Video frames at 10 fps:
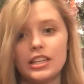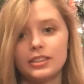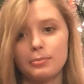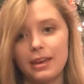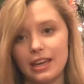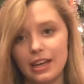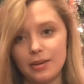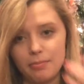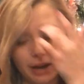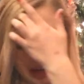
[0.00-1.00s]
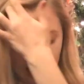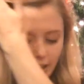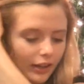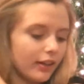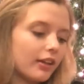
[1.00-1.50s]
is made
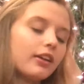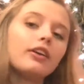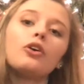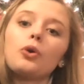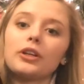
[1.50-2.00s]
by or